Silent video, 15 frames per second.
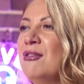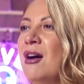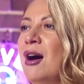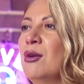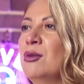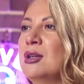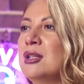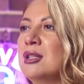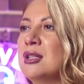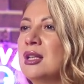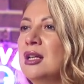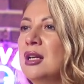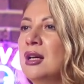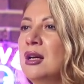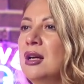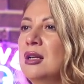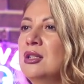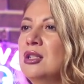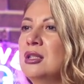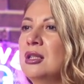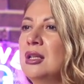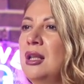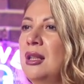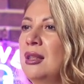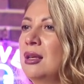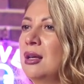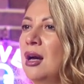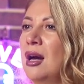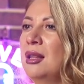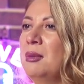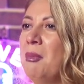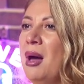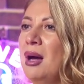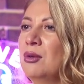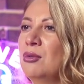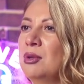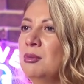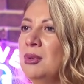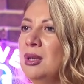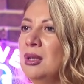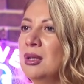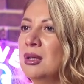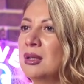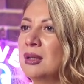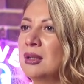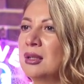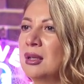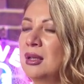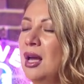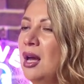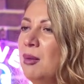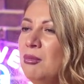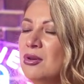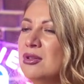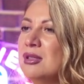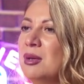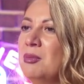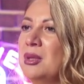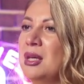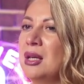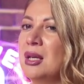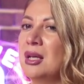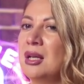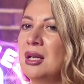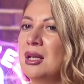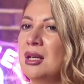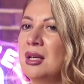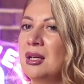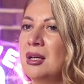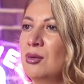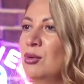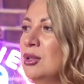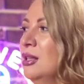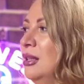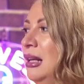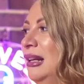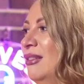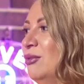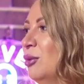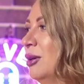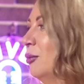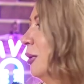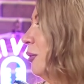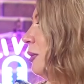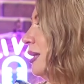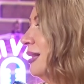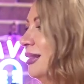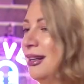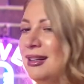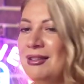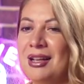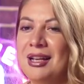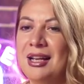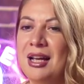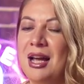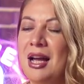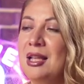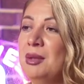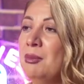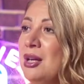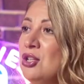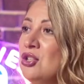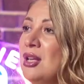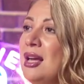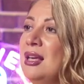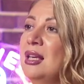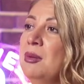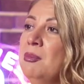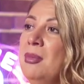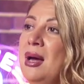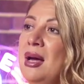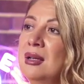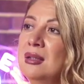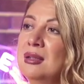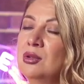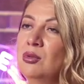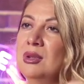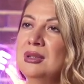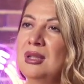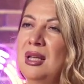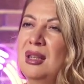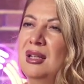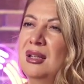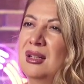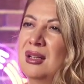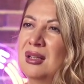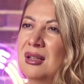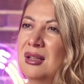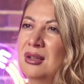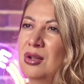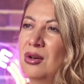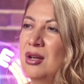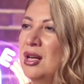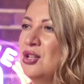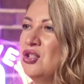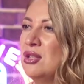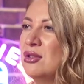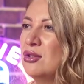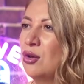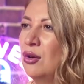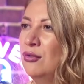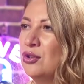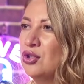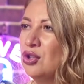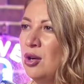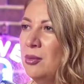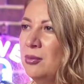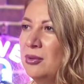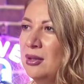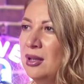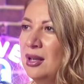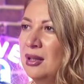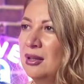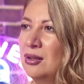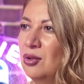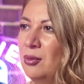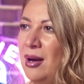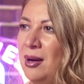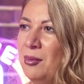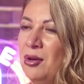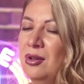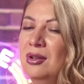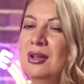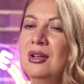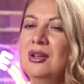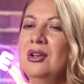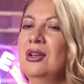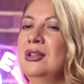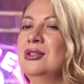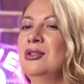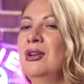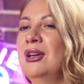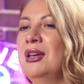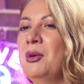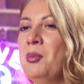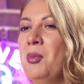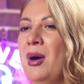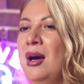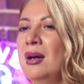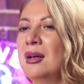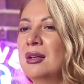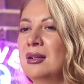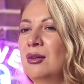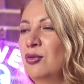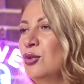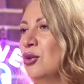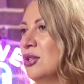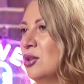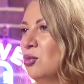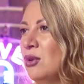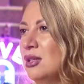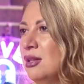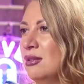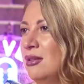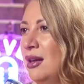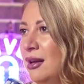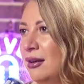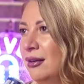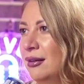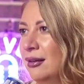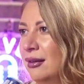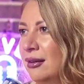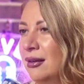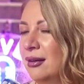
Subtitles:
hours. I just said, I think I had the bag with me. Yeah, I bought something. Where did I leave? Where did I leave? And imagine I came back. It was, I think, Gloria Jean's coffee shop in Dubai Mall. So I came back. Of course, it wasn't there.